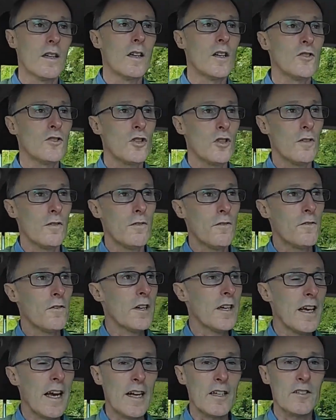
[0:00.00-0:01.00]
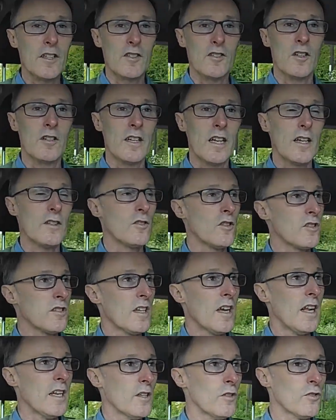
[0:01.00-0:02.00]
So we've got 3 exits on it, so it's
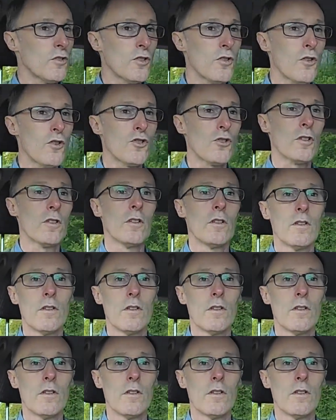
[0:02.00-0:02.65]
slightly unusual.